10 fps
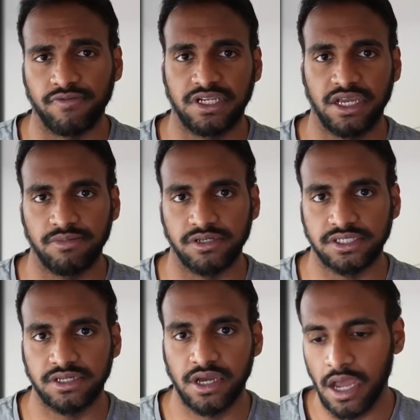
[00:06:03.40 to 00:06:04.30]
of
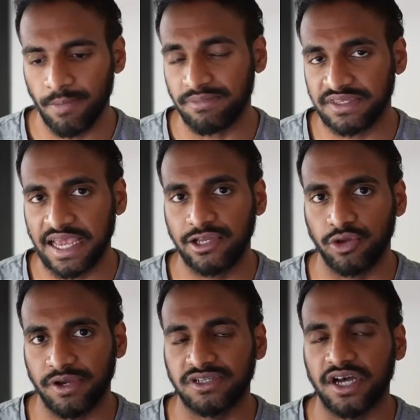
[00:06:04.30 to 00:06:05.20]
deepness. But I'm telling you
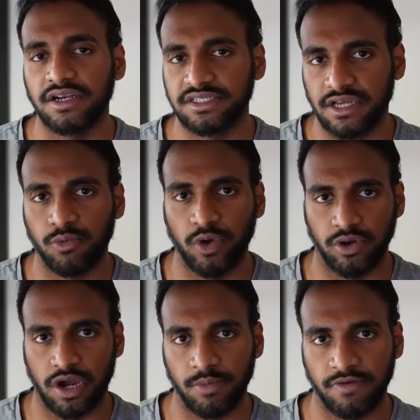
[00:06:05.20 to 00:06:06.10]
because I understand where
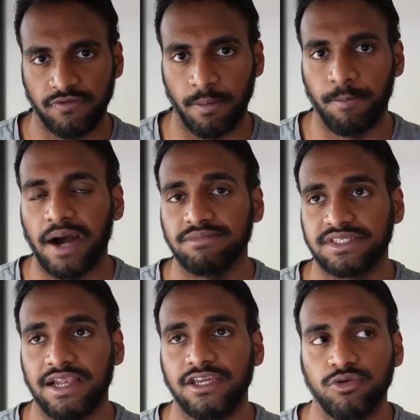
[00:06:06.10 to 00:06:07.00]
you're coming from. But I'm
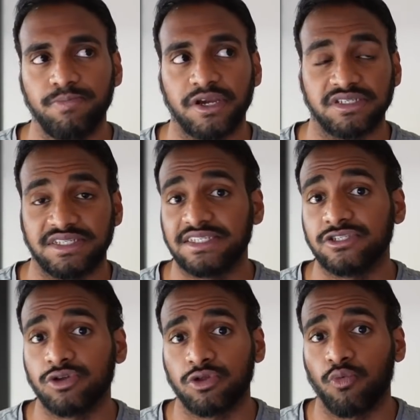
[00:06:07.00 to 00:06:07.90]
telling you because this is
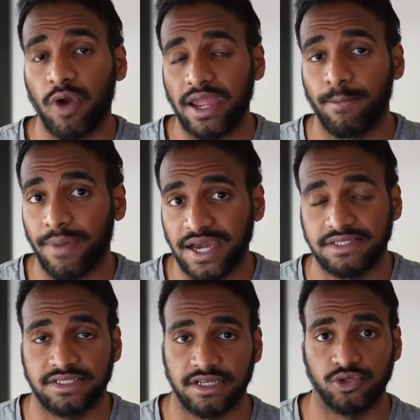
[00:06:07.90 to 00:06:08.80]
not the right
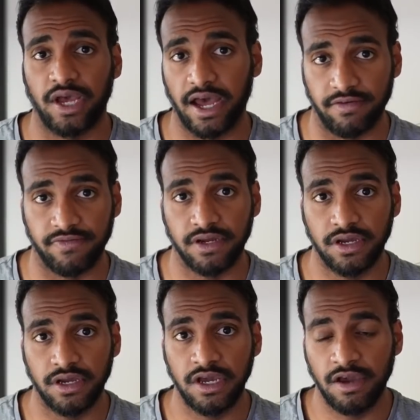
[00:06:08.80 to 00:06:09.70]
mindset to have.
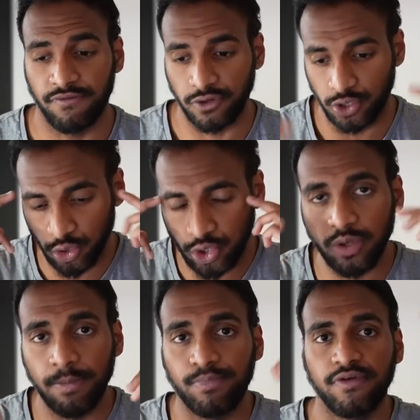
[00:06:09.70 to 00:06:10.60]
For you
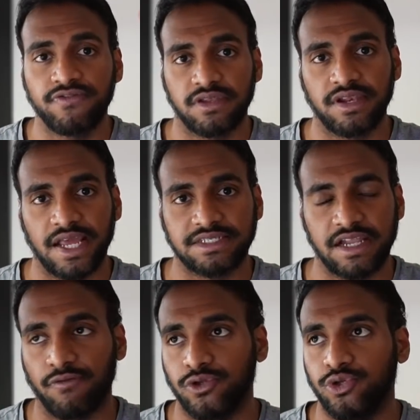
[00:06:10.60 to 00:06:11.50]
to improve to the next
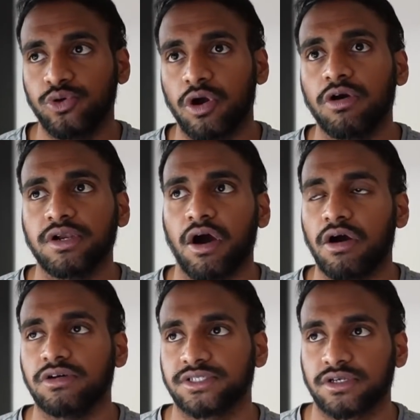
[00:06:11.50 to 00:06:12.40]
level, you
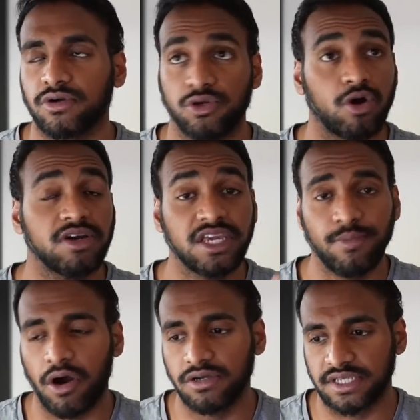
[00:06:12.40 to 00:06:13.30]
can't
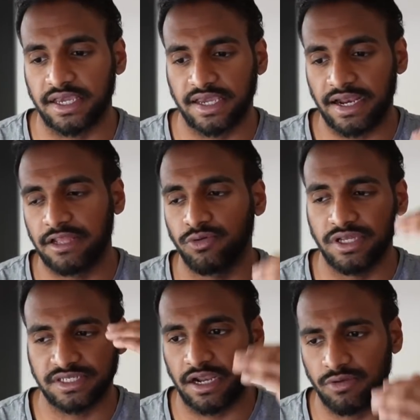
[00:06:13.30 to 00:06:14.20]
keep asking, can I do
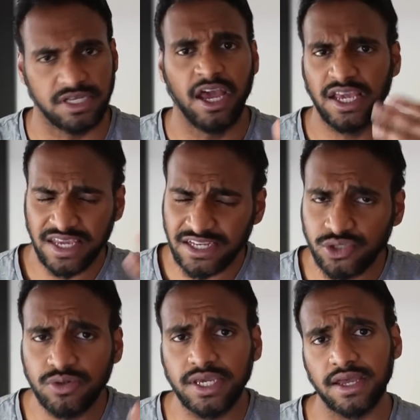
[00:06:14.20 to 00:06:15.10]
this? Can I do this? Yes,
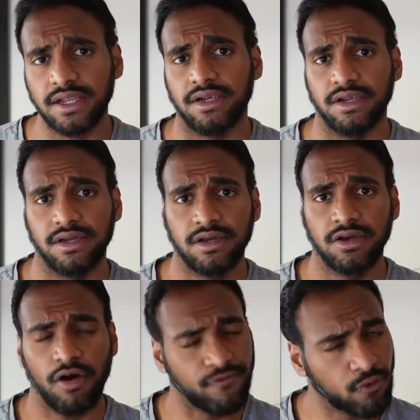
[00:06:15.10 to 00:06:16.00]
you can.
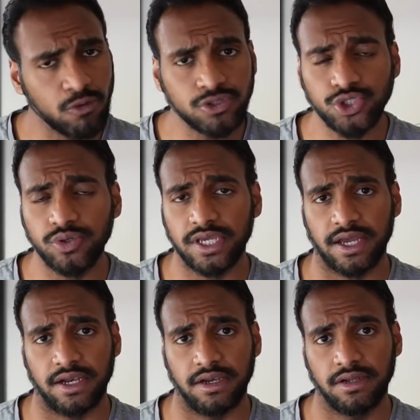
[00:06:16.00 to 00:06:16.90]
Of course you
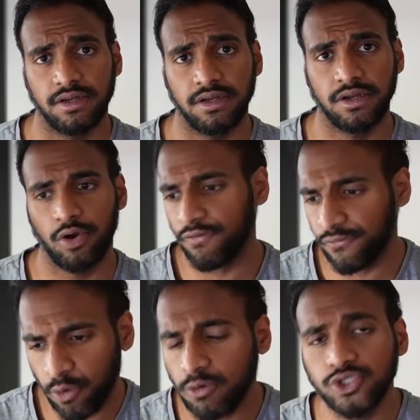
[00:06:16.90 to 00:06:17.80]
can.
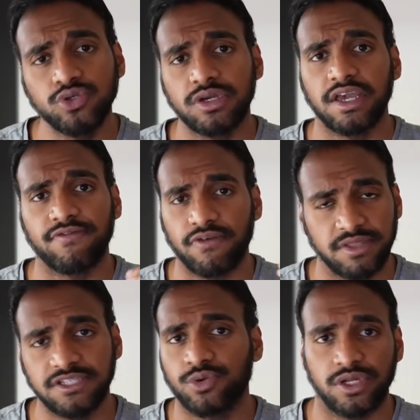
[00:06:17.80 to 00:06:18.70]
Of course you can get from
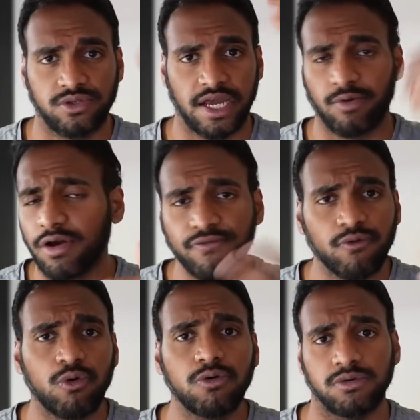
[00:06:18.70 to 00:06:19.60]
this grade to that grade. Of
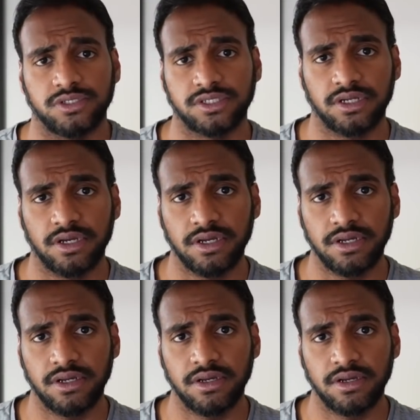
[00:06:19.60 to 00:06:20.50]
course.
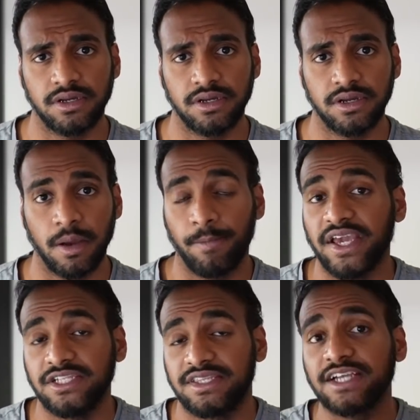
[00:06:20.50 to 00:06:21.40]

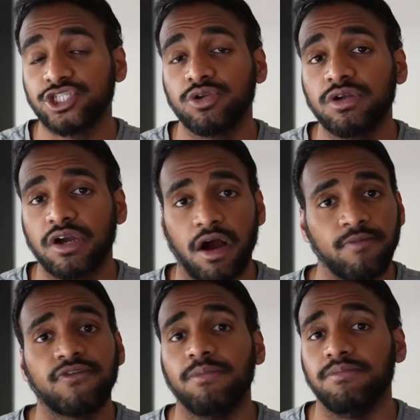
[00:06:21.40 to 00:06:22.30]
But that shouldn't come
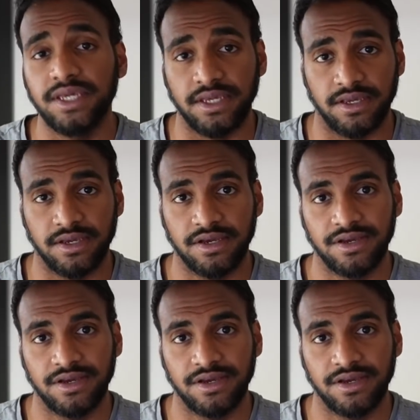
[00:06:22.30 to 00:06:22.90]
from me.